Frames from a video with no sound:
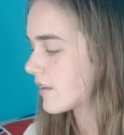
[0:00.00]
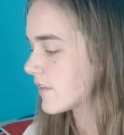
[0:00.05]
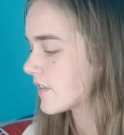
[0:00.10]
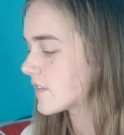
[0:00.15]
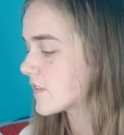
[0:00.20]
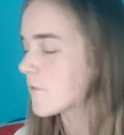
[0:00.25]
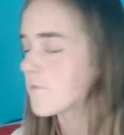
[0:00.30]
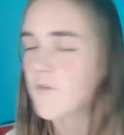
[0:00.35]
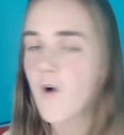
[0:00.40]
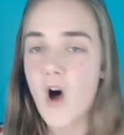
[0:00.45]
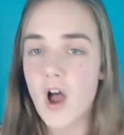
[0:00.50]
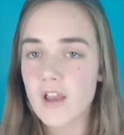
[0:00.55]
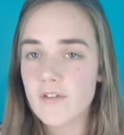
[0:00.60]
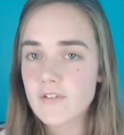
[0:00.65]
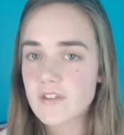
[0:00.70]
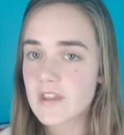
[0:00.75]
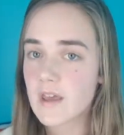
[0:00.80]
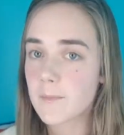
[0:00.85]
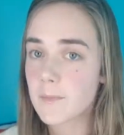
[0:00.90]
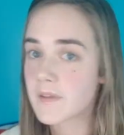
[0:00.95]
survive
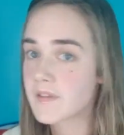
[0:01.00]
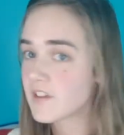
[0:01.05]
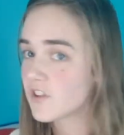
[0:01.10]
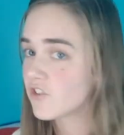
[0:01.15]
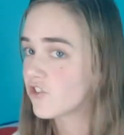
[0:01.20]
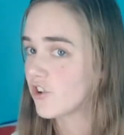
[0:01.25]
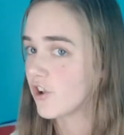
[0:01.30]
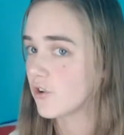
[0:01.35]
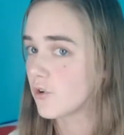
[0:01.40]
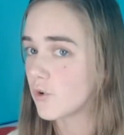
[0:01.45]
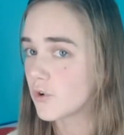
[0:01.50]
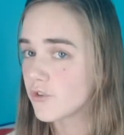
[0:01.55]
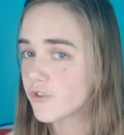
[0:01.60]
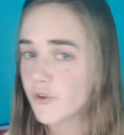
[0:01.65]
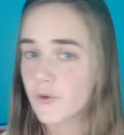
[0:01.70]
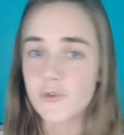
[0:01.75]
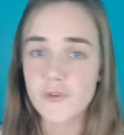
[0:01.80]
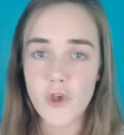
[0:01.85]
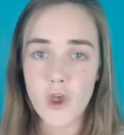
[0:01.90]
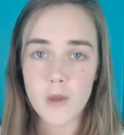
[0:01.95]
in that position and
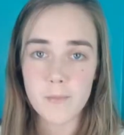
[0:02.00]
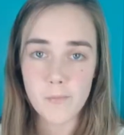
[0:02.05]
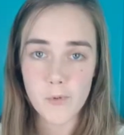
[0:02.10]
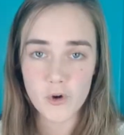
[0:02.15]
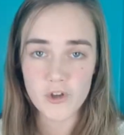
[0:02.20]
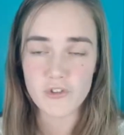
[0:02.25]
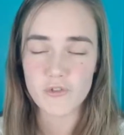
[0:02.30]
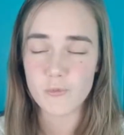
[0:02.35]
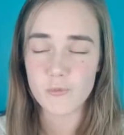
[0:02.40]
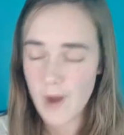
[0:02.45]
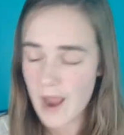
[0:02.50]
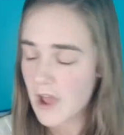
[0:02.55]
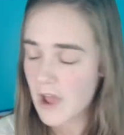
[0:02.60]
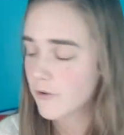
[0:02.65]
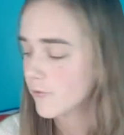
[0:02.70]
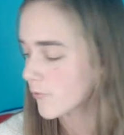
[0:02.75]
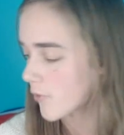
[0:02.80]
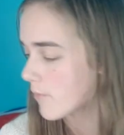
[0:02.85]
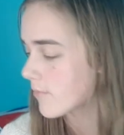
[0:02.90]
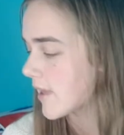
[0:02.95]
also turn points
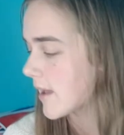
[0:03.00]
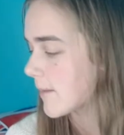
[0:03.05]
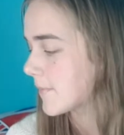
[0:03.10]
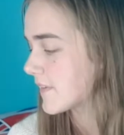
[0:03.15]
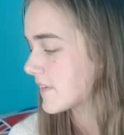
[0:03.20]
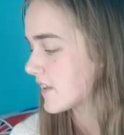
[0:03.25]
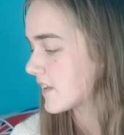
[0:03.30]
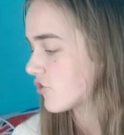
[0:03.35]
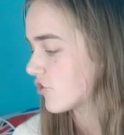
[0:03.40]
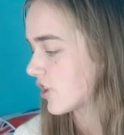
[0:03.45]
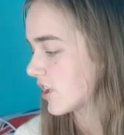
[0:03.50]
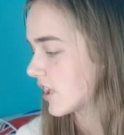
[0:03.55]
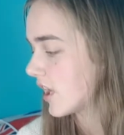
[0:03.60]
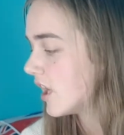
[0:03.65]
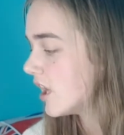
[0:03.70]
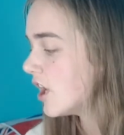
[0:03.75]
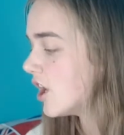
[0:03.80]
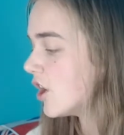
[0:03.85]
round from that position,